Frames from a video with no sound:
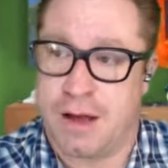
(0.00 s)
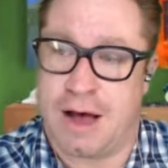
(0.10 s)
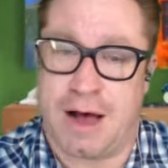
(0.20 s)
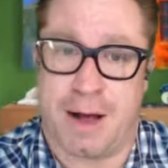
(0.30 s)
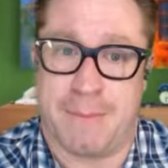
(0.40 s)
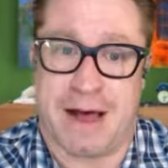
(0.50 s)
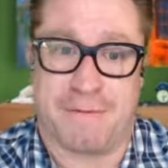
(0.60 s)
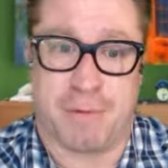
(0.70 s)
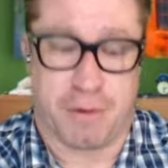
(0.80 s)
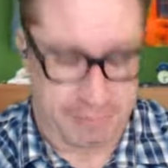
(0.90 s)
I
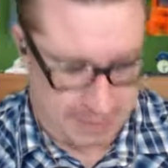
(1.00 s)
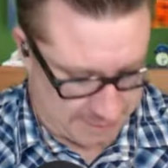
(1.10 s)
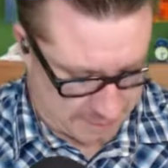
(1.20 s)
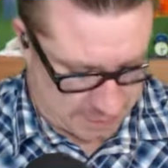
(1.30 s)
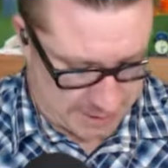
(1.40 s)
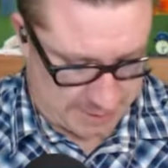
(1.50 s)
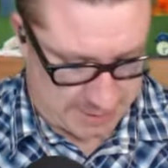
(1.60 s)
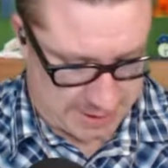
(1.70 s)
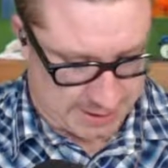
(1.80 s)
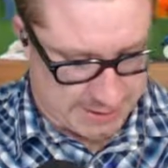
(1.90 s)
personally have already
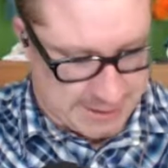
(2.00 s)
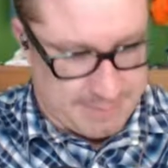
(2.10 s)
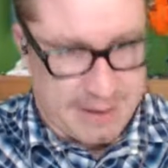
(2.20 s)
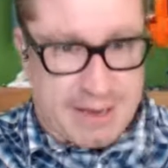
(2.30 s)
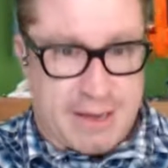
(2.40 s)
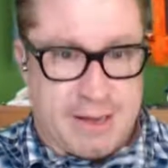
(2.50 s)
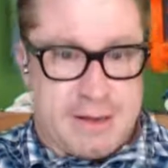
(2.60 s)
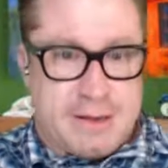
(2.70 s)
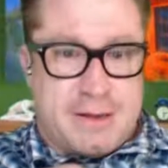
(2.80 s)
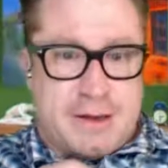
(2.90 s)
went and did my
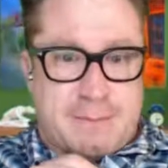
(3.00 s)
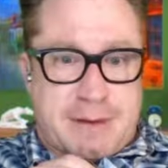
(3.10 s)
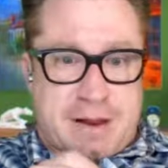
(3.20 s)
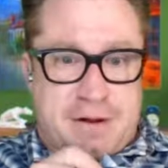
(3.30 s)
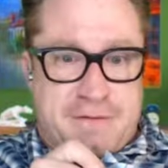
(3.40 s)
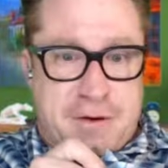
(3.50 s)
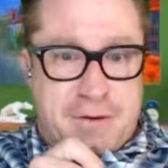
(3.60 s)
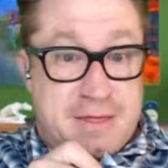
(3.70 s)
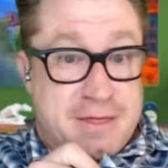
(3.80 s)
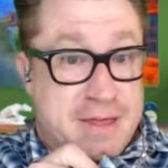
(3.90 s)
little
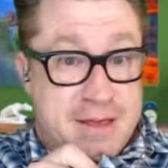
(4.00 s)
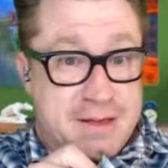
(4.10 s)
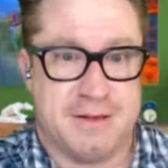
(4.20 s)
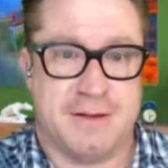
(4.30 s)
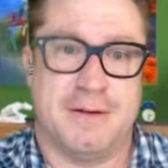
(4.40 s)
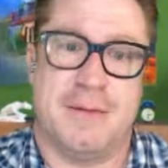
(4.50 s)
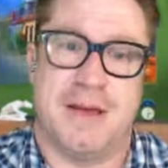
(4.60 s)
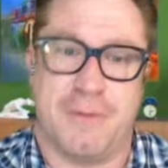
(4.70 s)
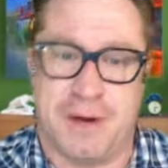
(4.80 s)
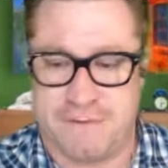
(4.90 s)
voting thing.
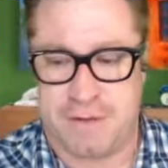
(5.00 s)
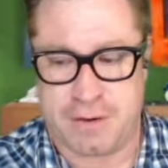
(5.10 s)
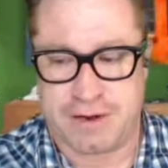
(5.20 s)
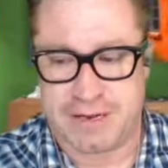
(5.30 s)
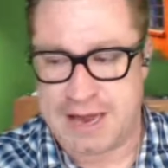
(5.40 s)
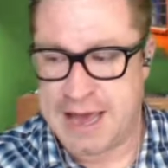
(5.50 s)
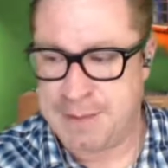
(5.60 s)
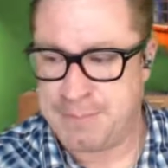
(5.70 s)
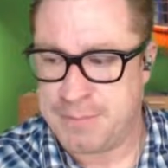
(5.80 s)
Went and voted today.